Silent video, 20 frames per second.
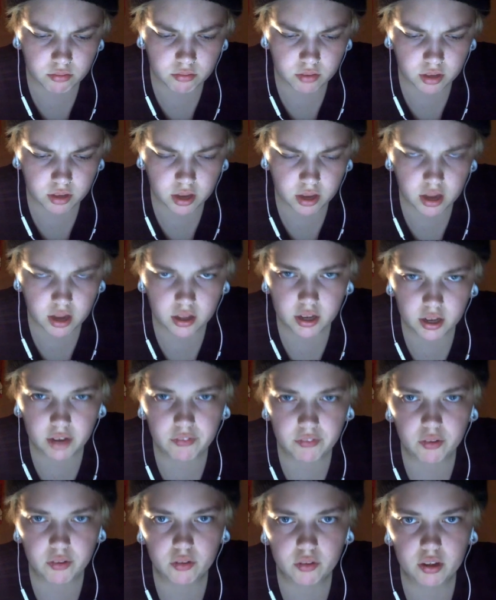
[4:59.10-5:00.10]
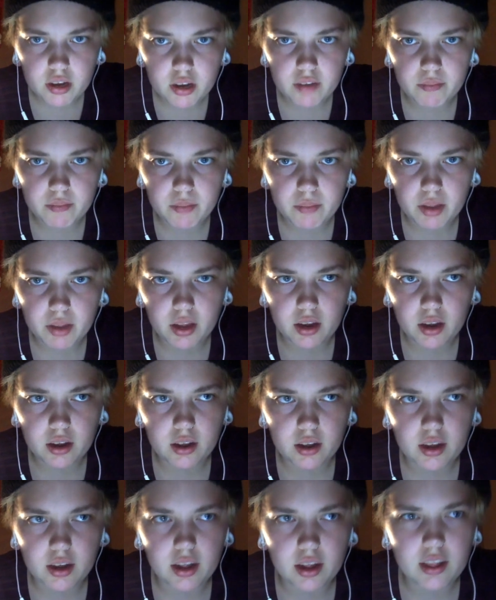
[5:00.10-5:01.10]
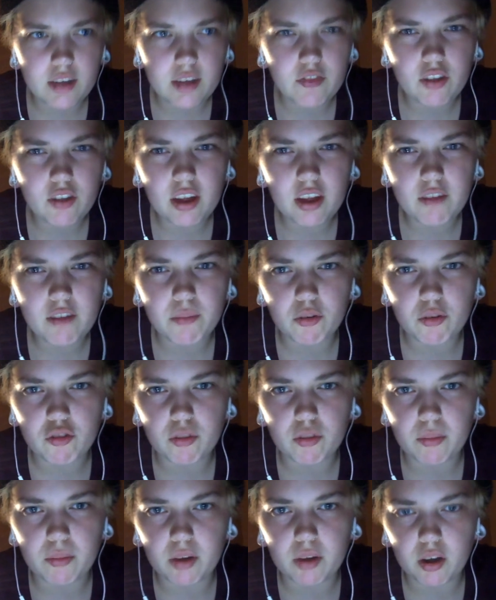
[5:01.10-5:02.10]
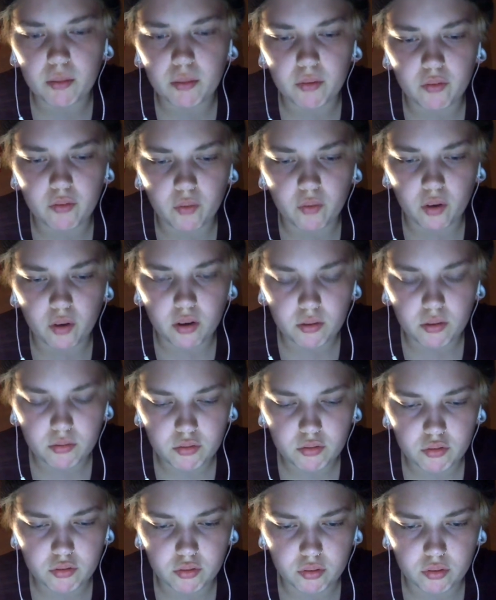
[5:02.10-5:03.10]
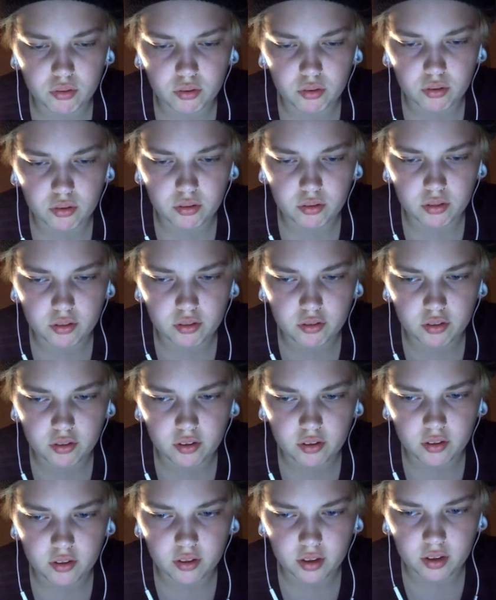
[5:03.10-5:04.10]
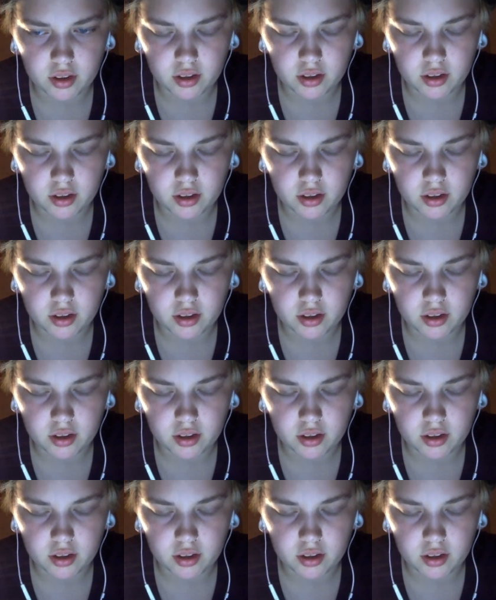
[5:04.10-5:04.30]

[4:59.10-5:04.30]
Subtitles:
yeah, like I feel like like I didn't really have much stomach care before, so the stuff like